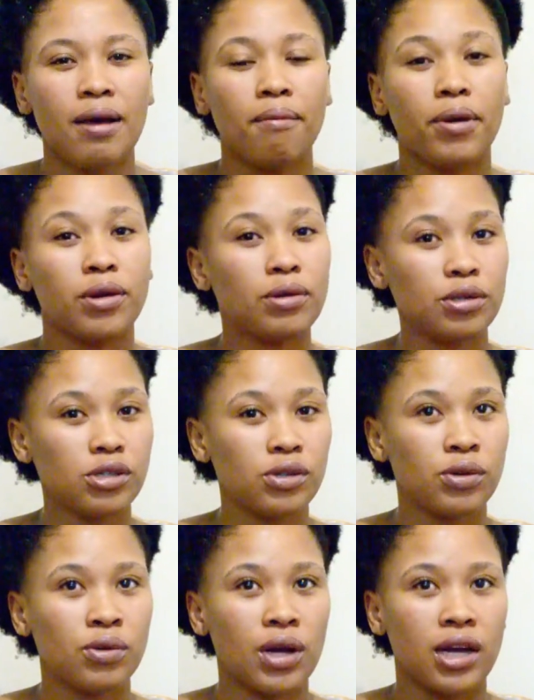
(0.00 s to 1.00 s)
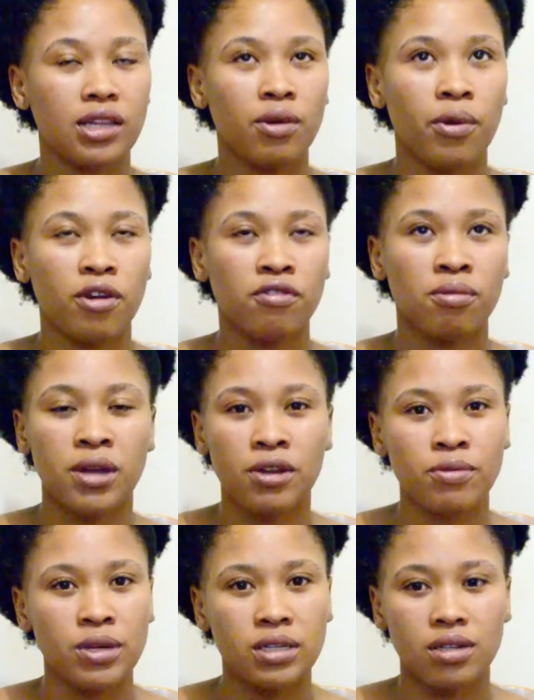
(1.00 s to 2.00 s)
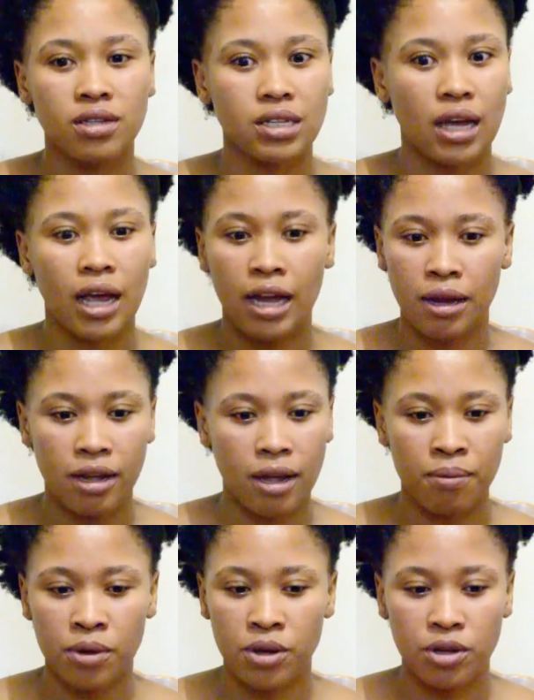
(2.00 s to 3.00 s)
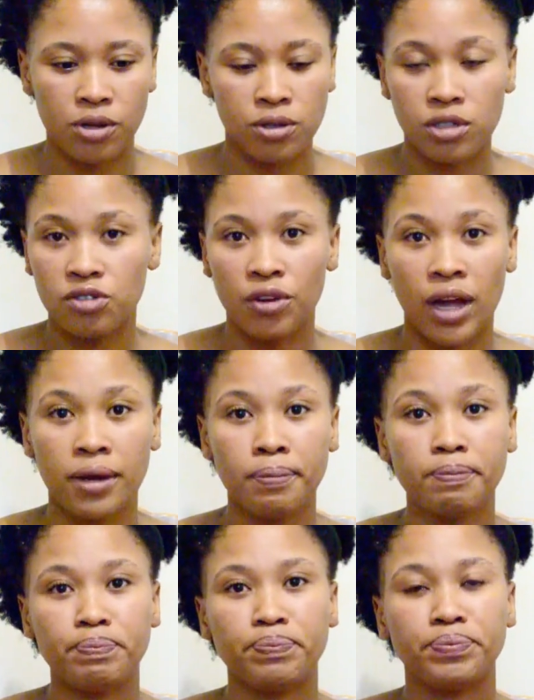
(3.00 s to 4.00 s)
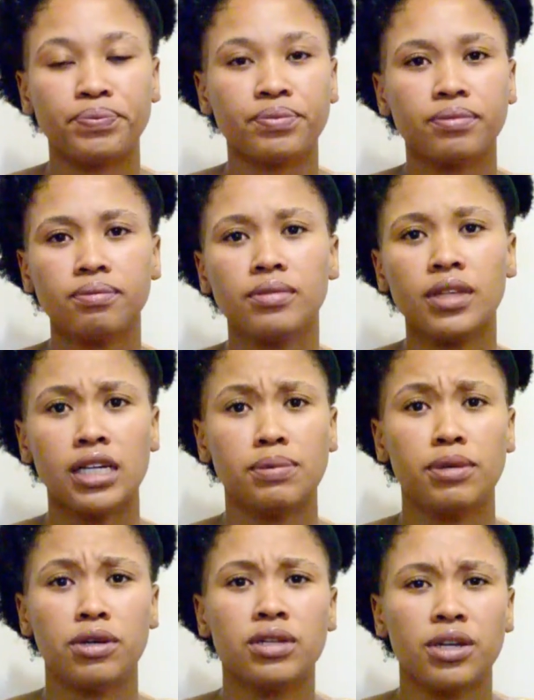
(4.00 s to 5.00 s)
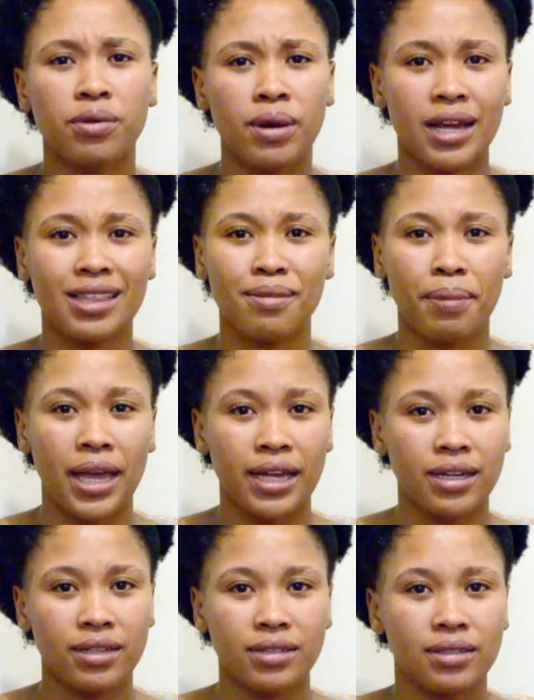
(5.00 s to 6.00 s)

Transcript: But also, I think one of the main reasons I am not a huge fan is because I don't like the pain.